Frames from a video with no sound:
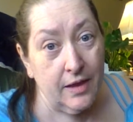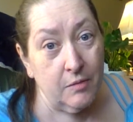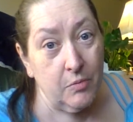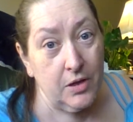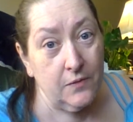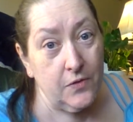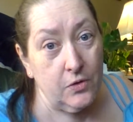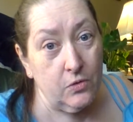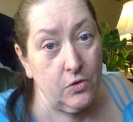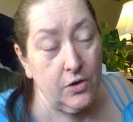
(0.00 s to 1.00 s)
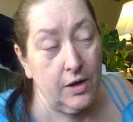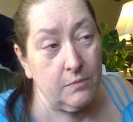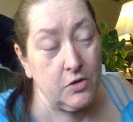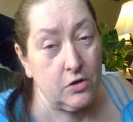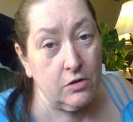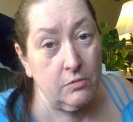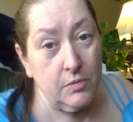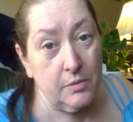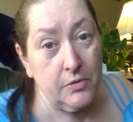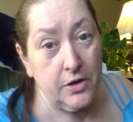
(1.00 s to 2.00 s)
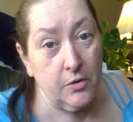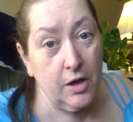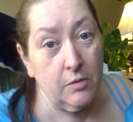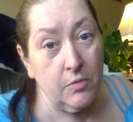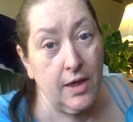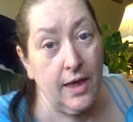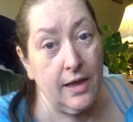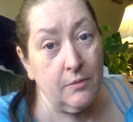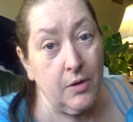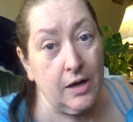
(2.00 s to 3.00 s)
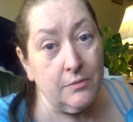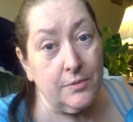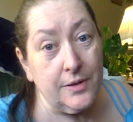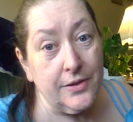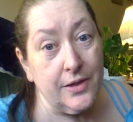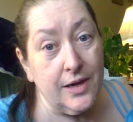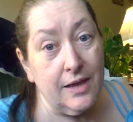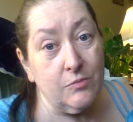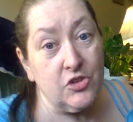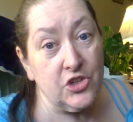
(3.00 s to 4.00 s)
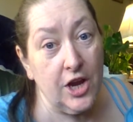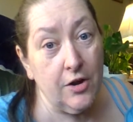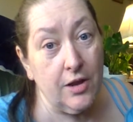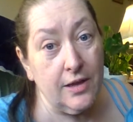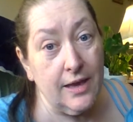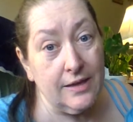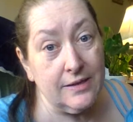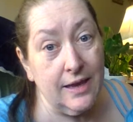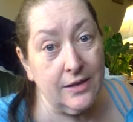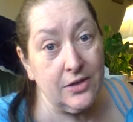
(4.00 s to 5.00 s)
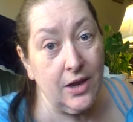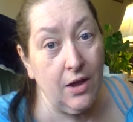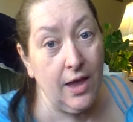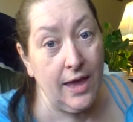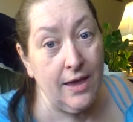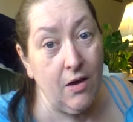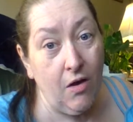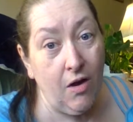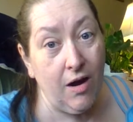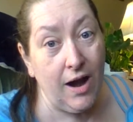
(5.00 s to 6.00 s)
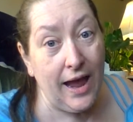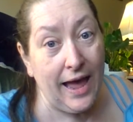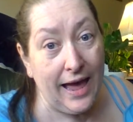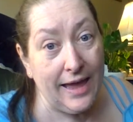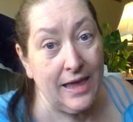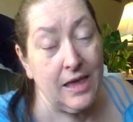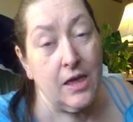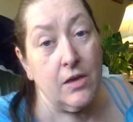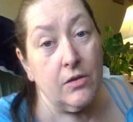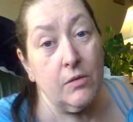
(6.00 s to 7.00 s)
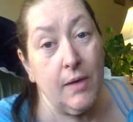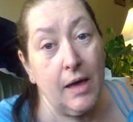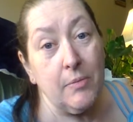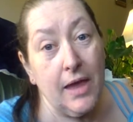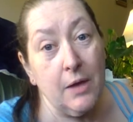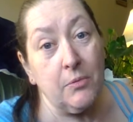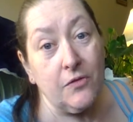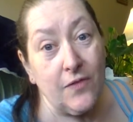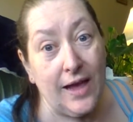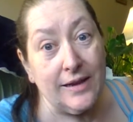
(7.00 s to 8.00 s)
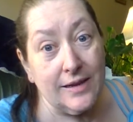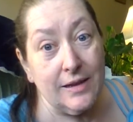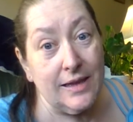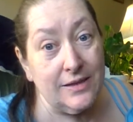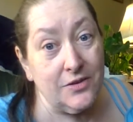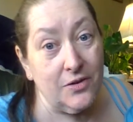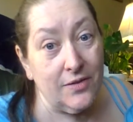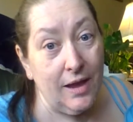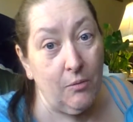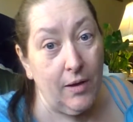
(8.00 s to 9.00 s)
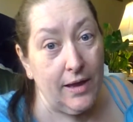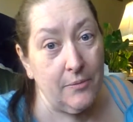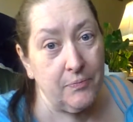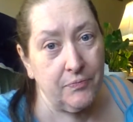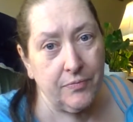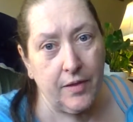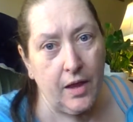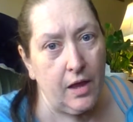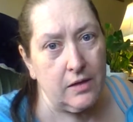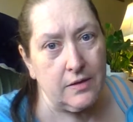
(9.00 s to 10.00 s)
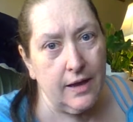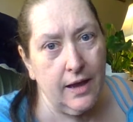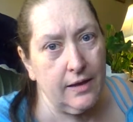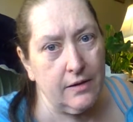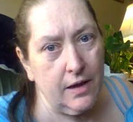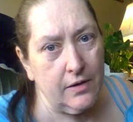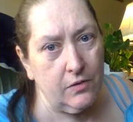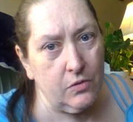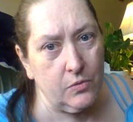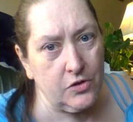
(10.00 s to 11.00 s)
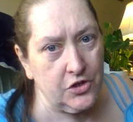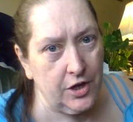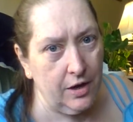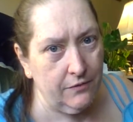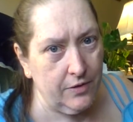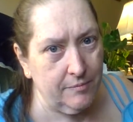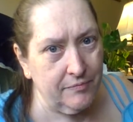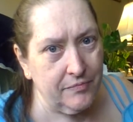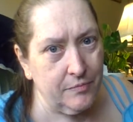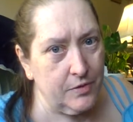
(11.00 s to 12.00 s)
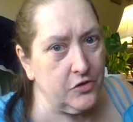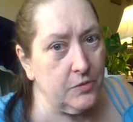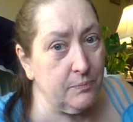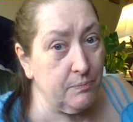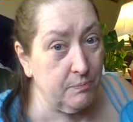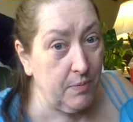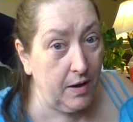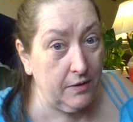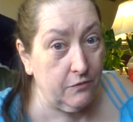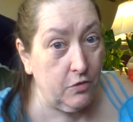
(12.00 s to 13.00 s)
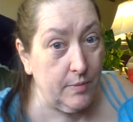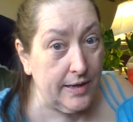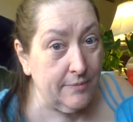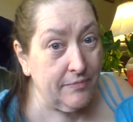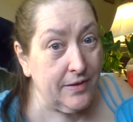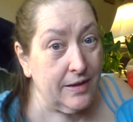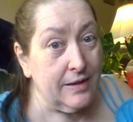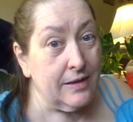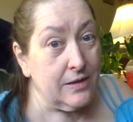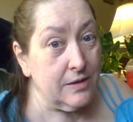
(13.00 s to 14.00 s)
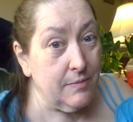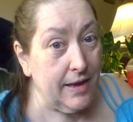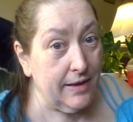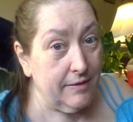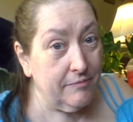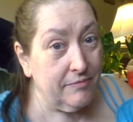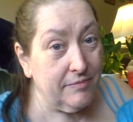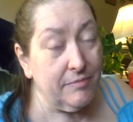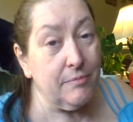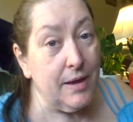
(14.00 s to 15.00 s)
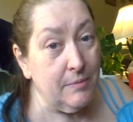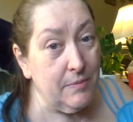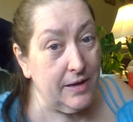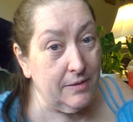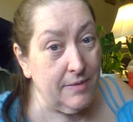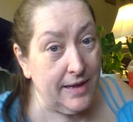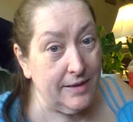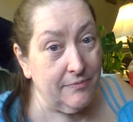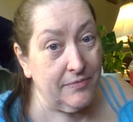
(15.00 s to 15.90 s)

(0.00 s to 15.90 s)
But if you look up Turtle Memory Game and probably the name Sherry, Shari, you might be able to find it easier that way. Cause I don't know where she got it from, but she bought it for me to make and paid me to make it.